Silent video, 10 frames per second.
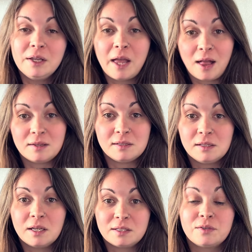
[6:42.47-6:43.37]
as
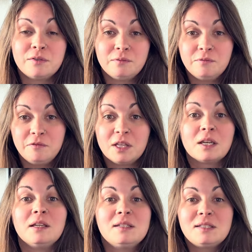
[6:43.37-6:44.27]
a
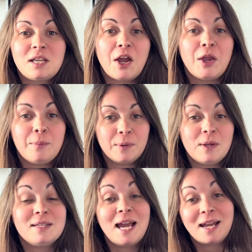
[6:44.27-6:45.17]
villainous type
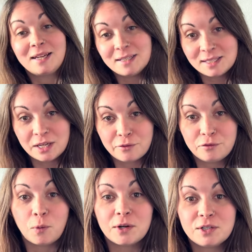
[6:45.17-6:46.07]
antagonistic
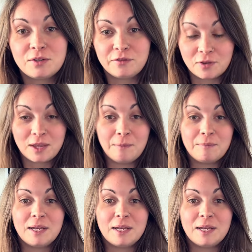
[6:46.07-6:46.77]
force for them.